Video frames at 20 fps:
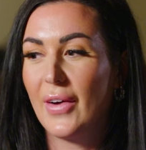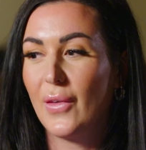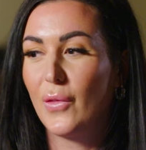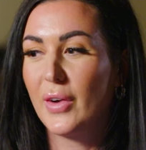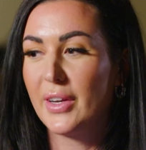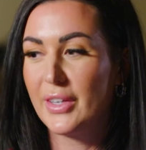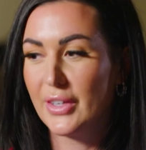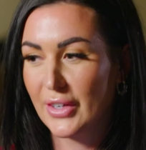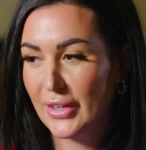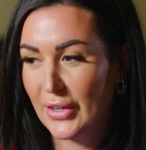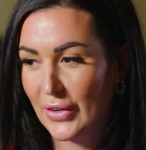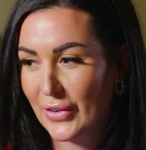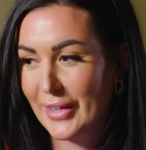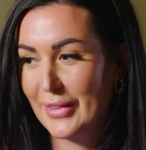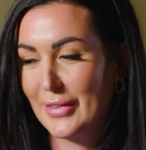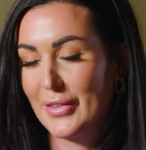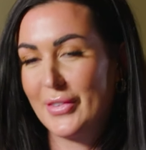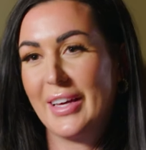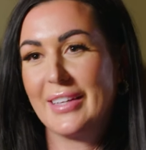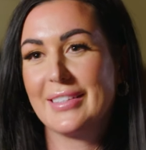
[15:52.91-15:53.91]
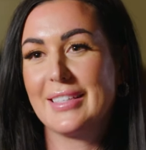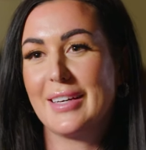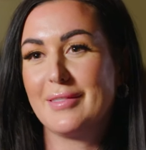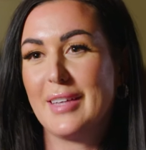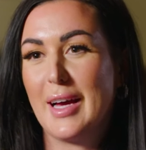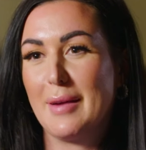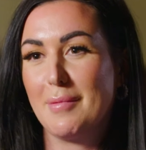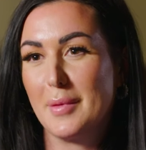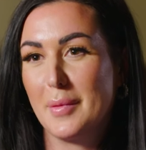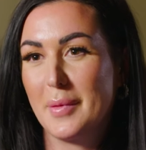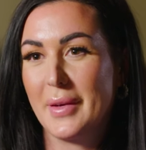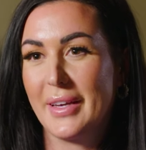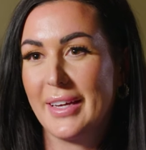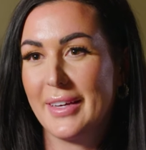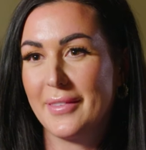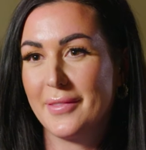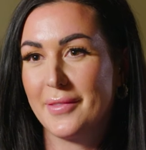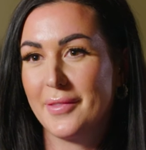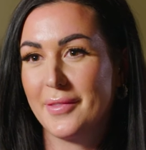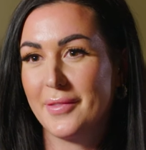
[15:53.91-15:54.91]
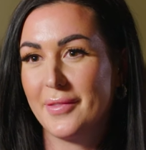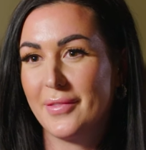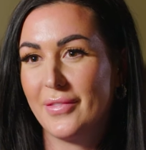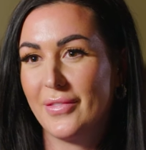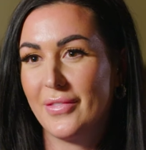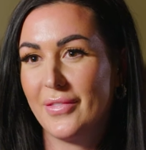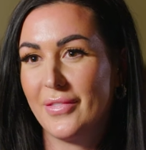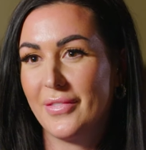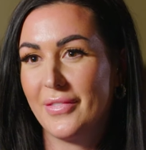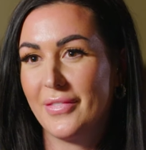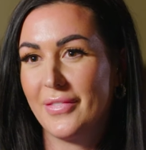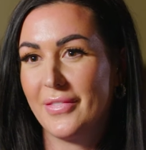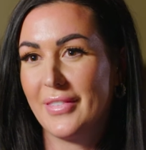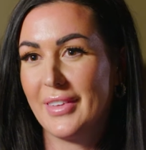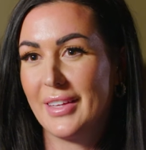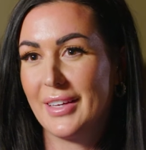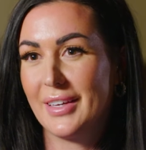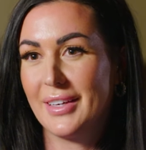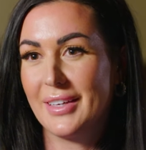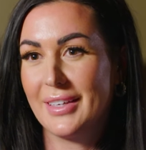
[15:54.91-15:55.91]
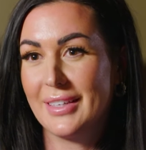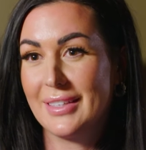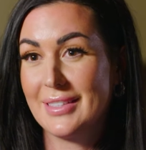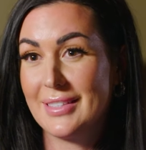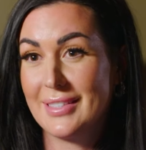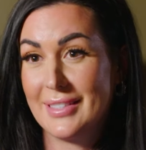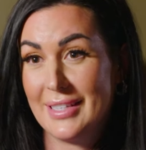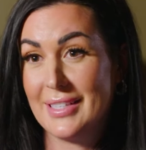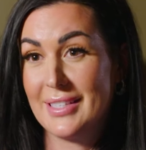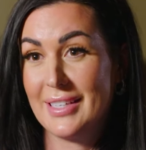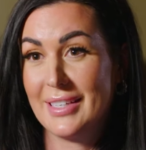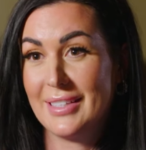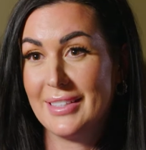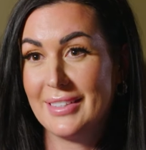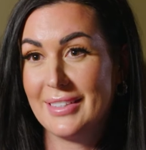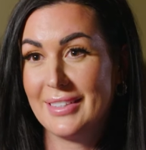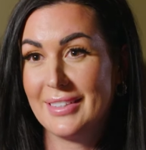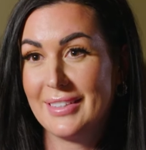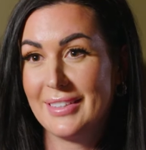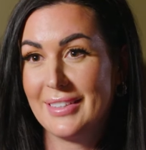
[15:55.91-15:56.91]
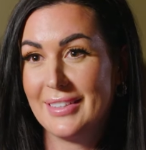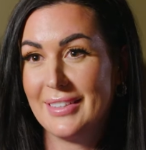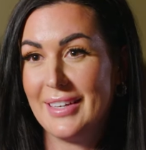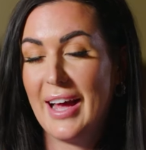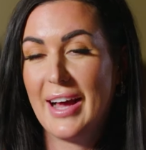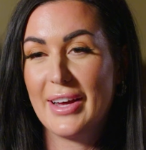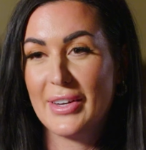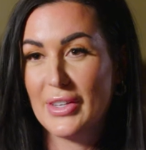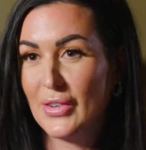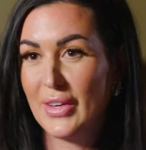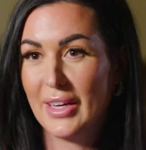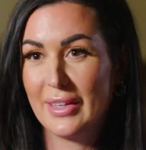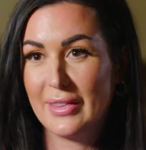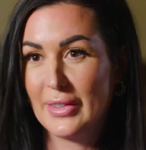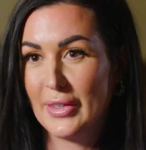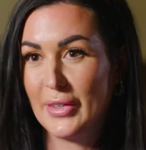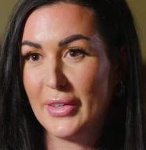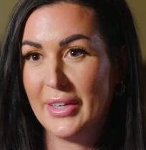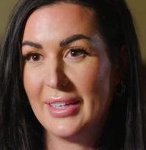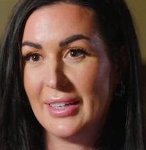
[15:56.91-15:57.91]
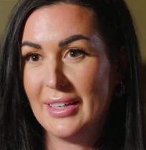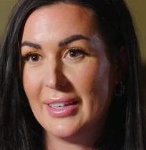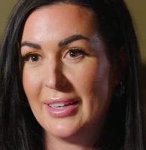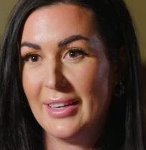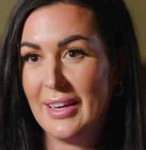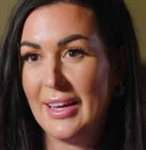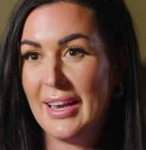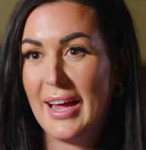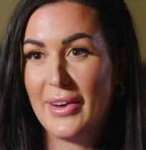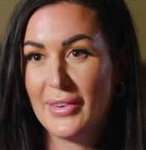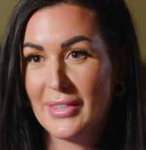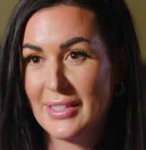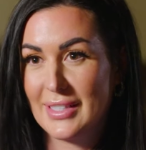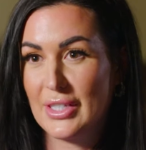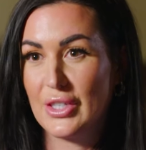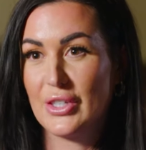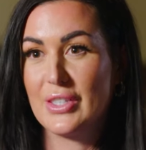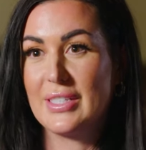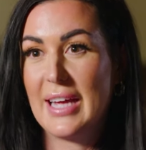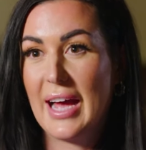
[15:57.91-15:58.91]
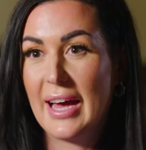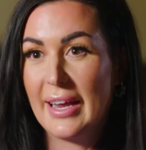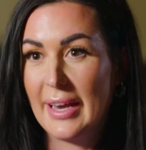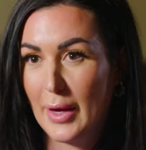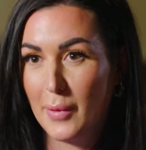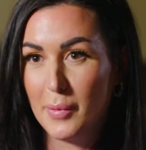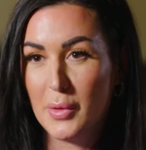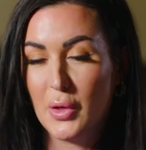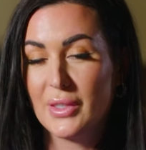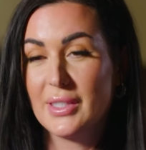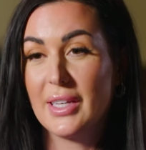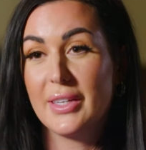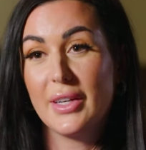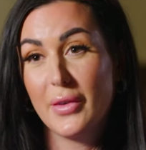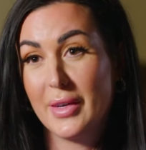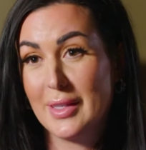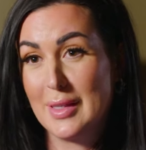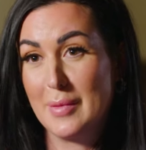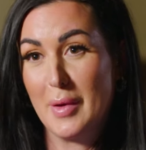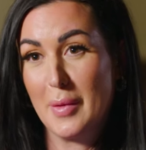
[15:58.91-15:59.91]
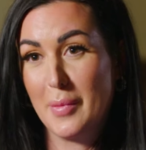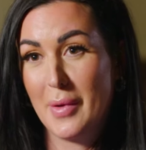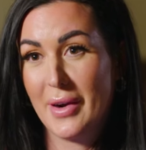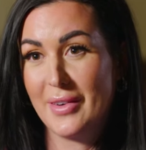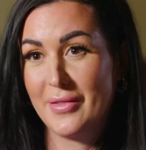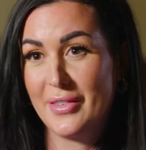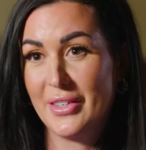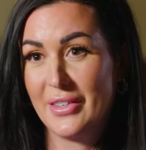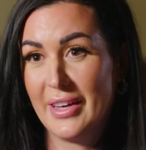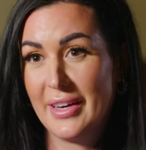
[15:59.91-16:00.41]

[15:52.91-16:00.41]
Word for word: When you're going through that tough time at the beginning of the season, how do you get through it? And how does your dad help you? Because I know he's a big part of your